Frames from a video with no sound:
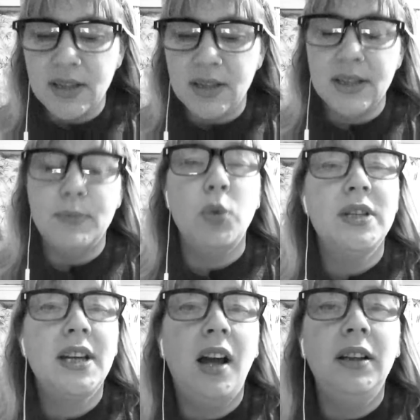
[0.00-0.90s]
and it's
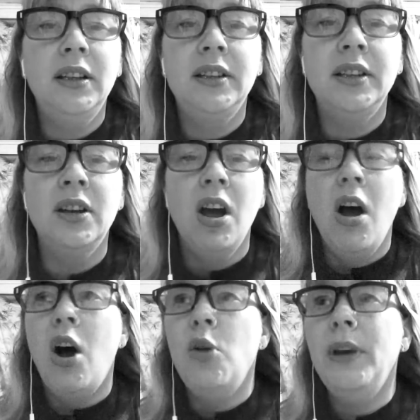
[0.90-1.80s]
multicolored, and
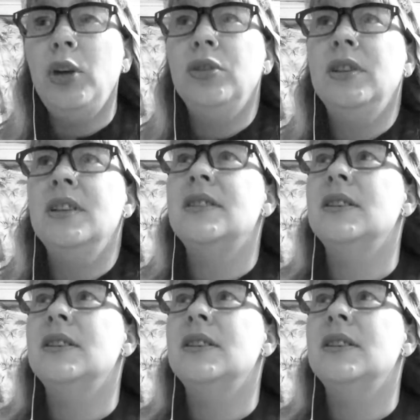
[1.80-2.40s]
oh my goodness,